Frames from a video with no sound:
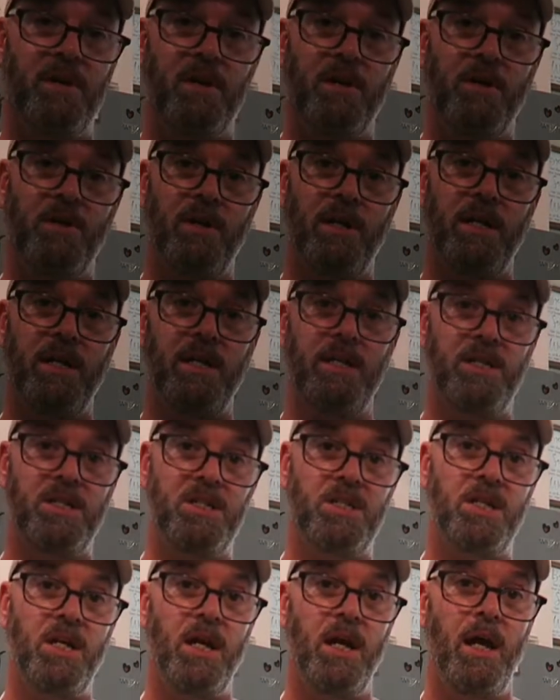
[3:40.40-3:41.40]

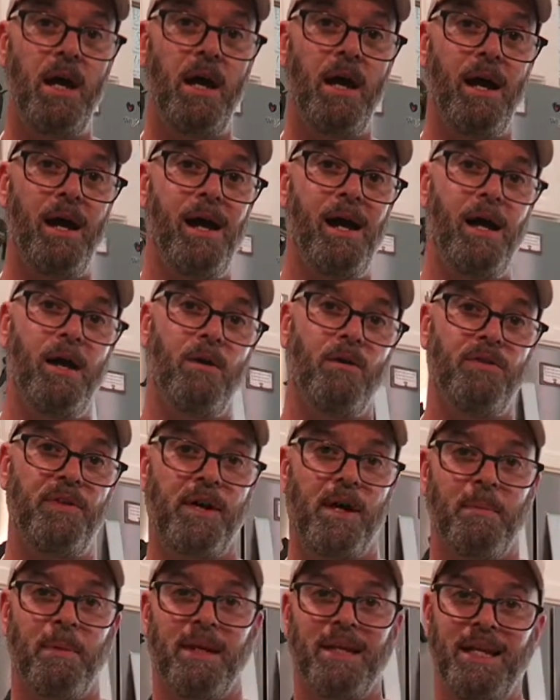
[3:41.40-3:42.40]
degrees. I don't
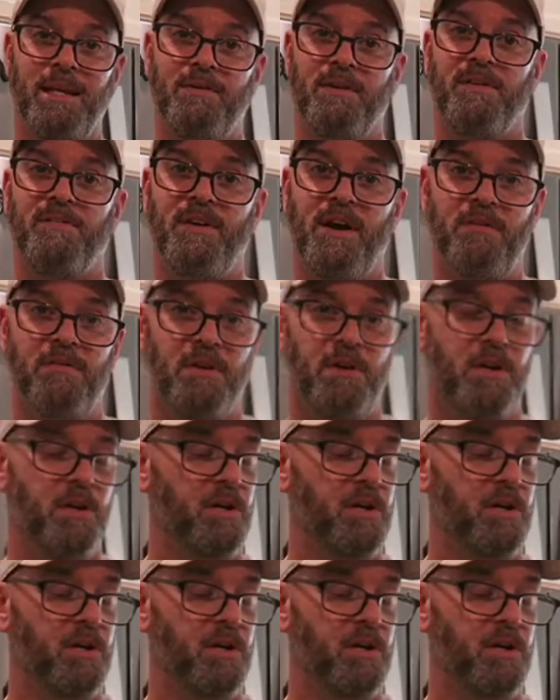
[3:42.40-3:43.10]
think I'm gonna leave it at 500